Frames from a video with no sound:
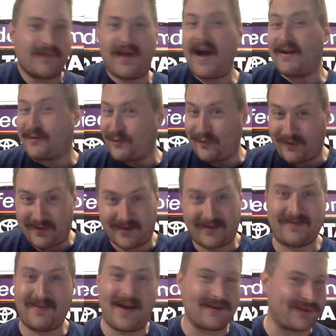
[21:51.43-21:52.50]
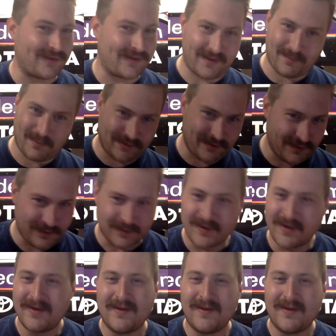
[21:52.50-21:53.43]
Naturally, they were due.